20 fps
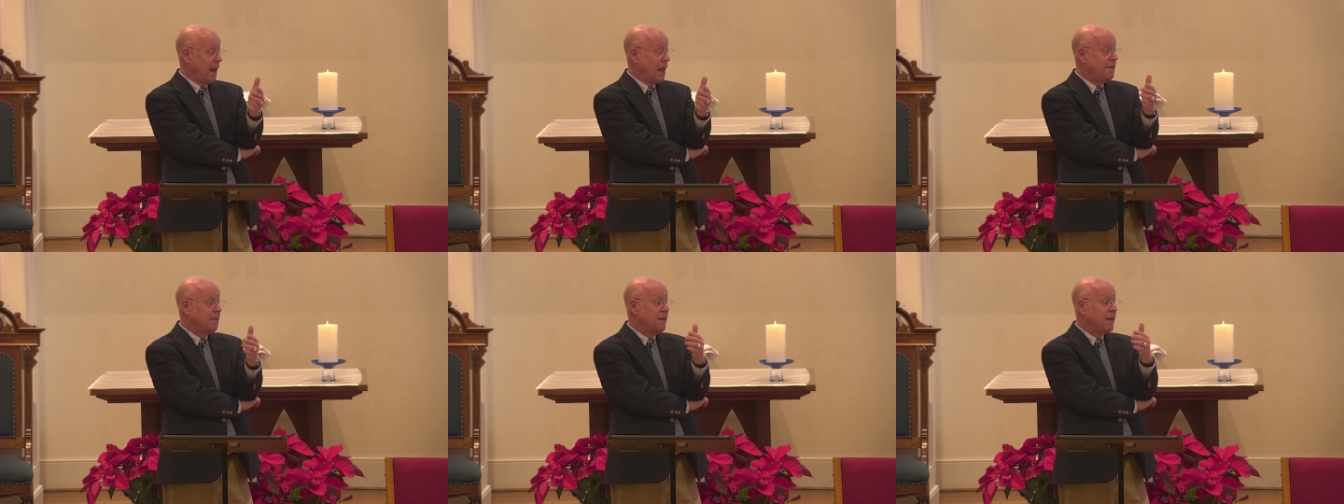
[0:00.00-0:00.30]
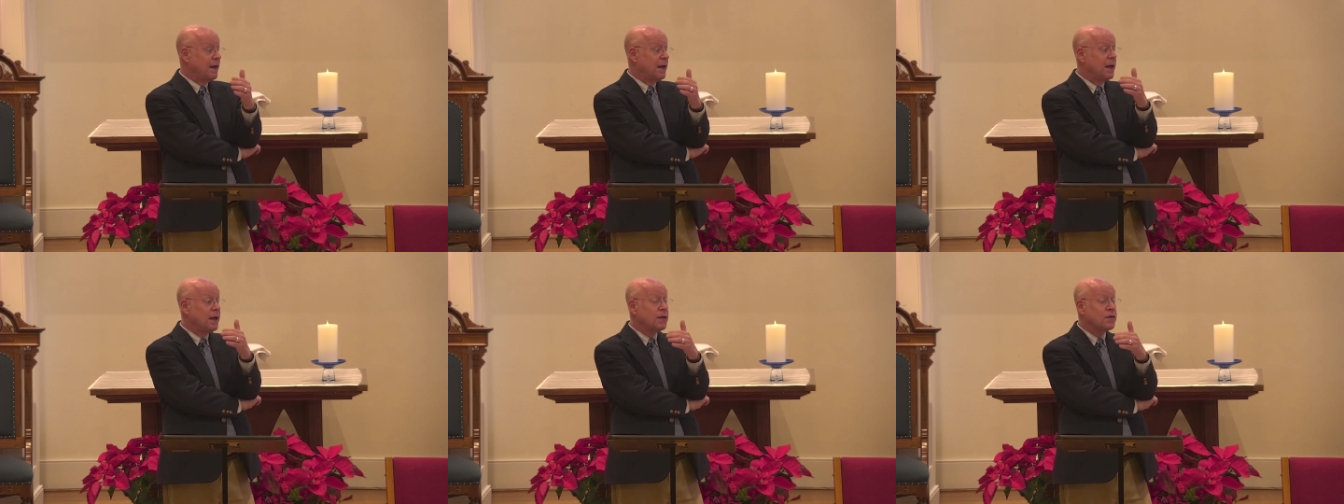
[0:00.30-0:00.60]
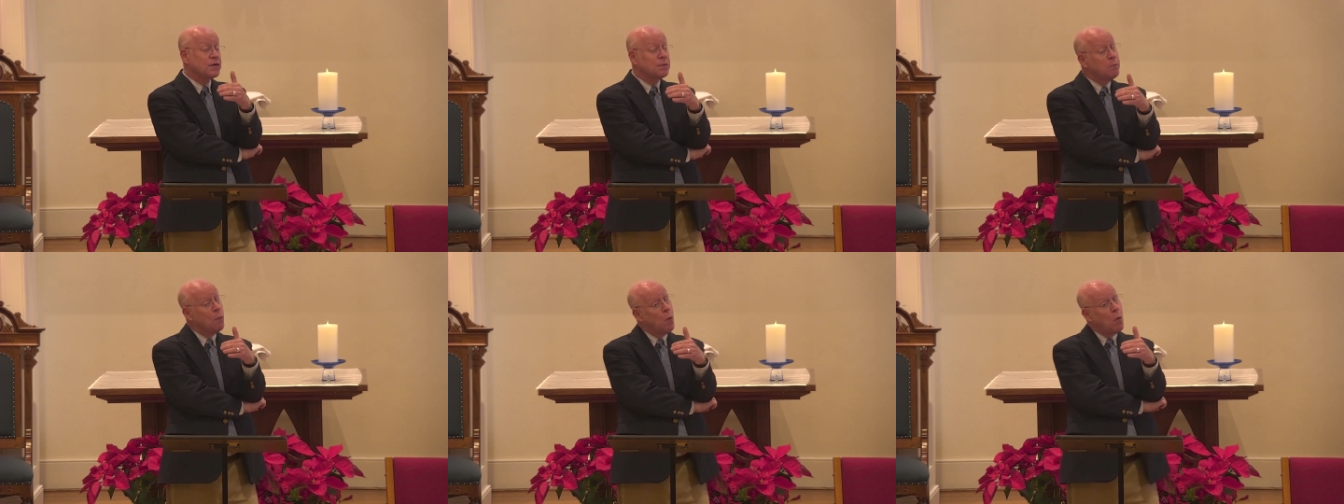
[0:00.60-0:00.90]
And then
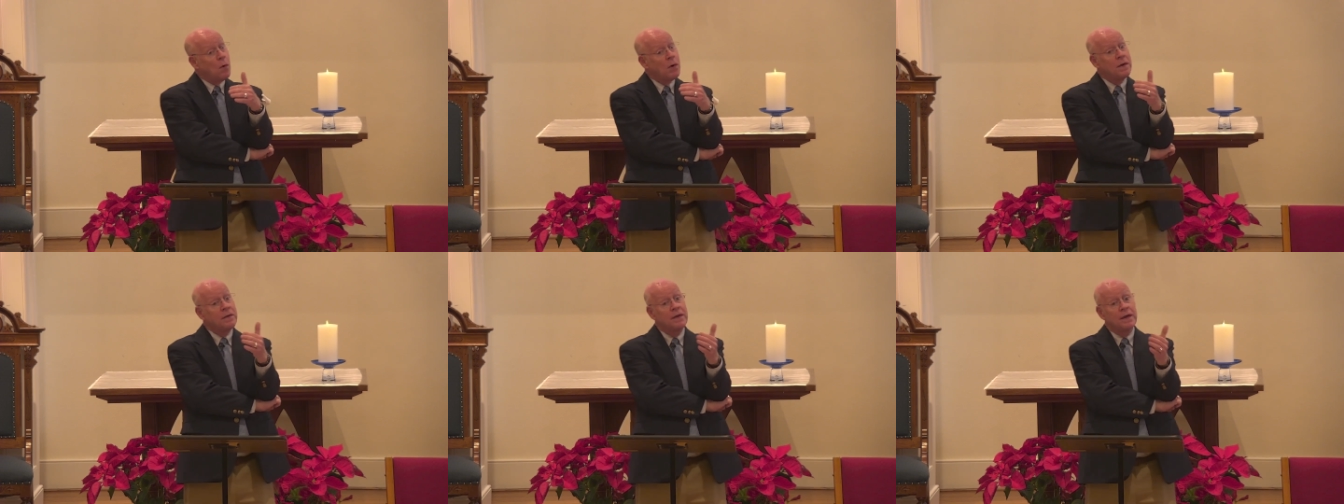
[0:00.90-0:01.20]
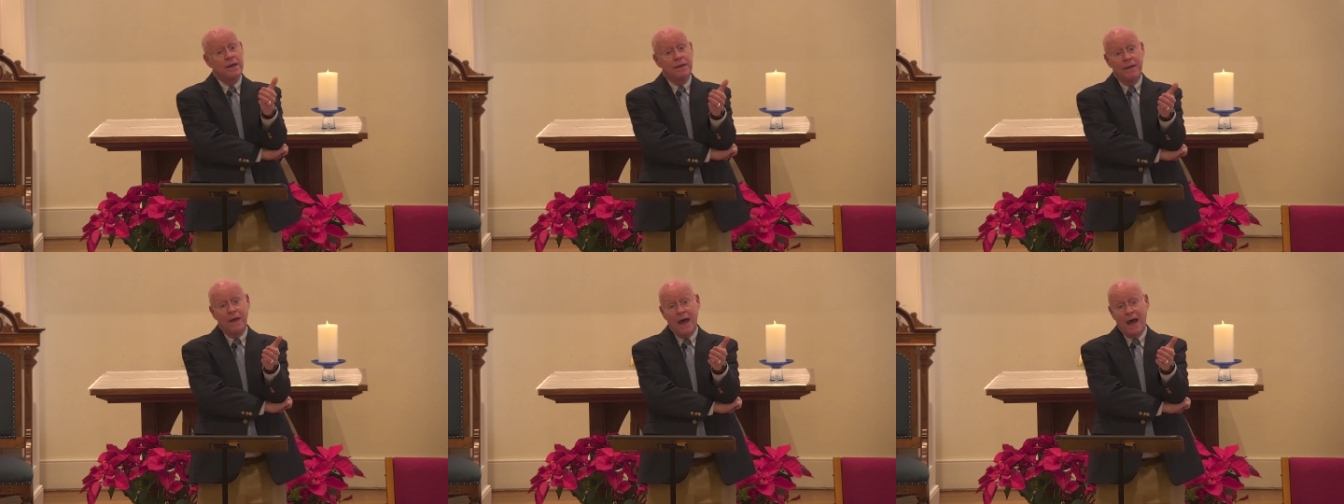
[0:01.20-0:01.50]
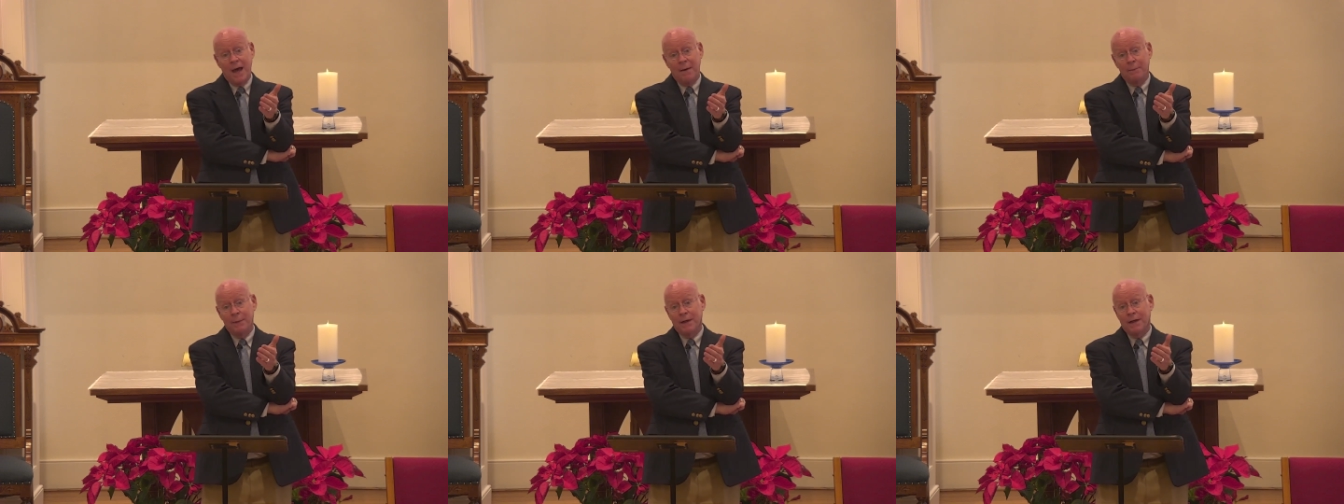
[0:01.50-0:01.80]
it's more than
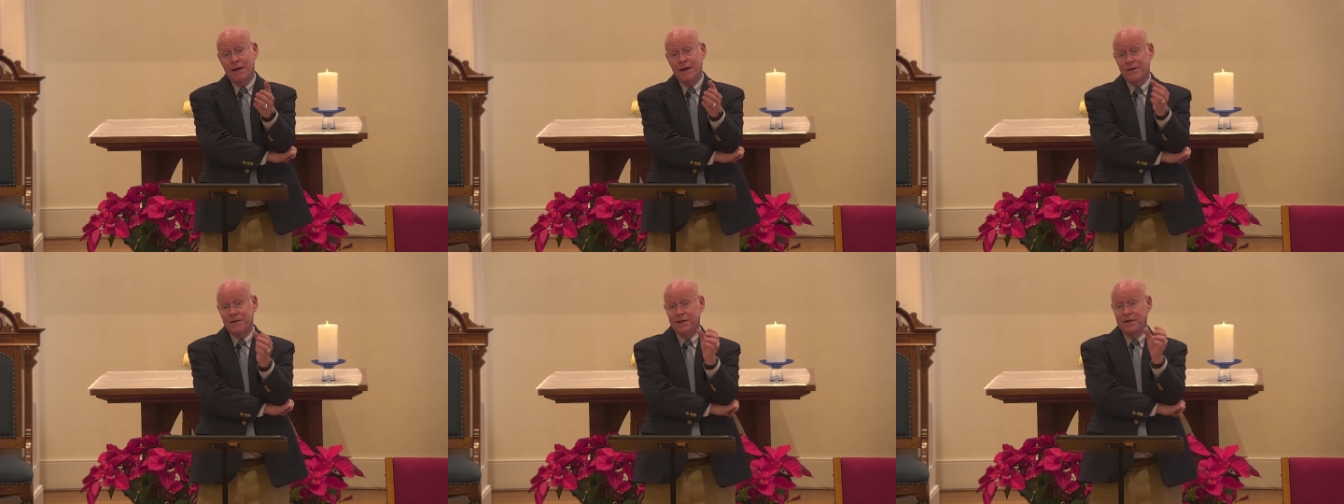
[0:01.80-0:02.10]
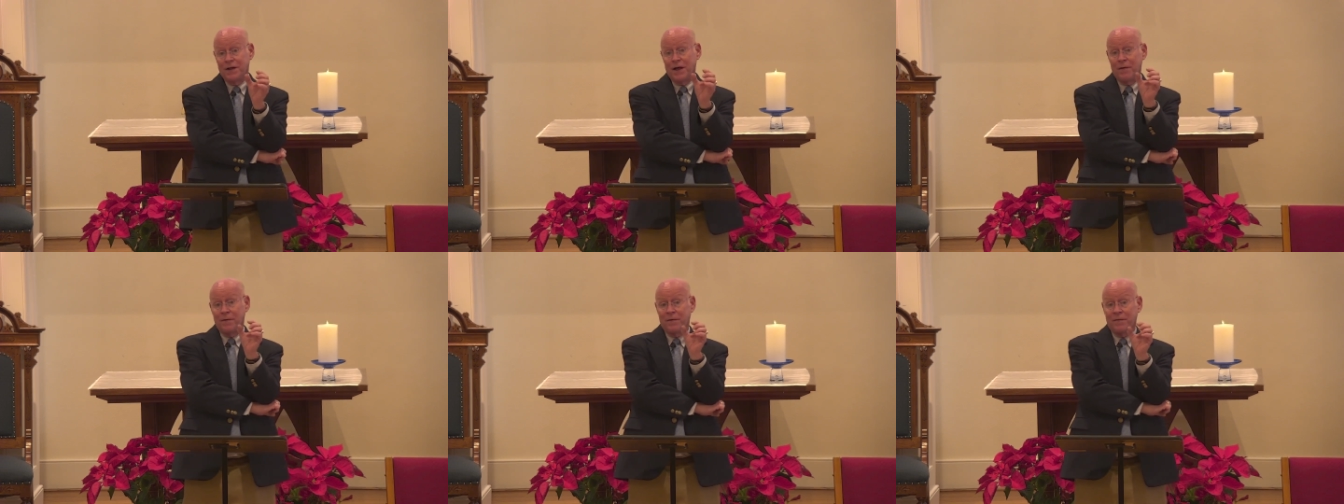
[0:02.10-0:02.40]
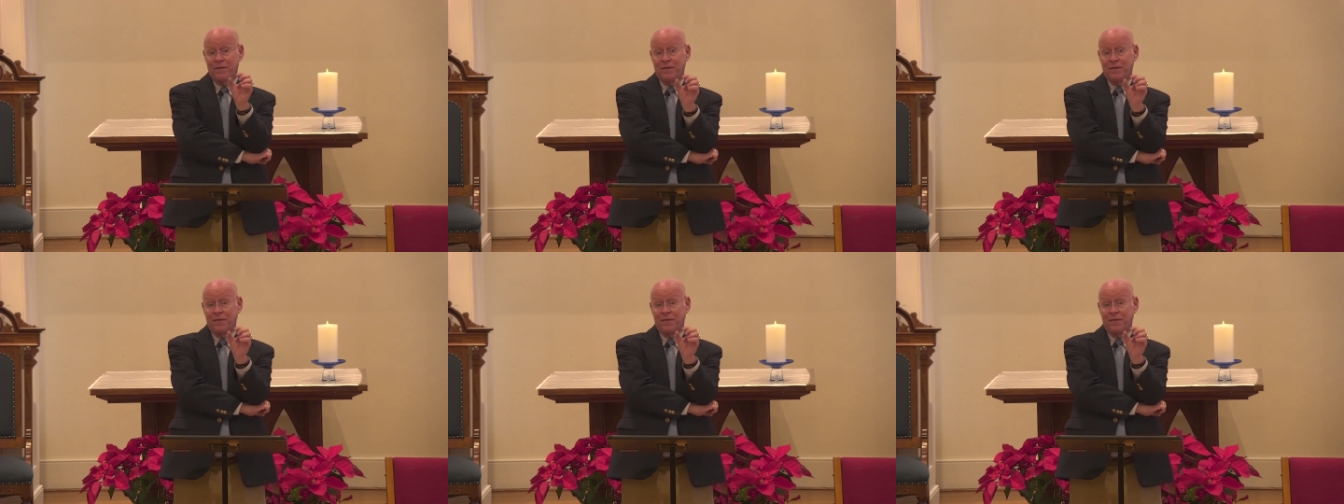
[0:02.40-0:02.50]
that because another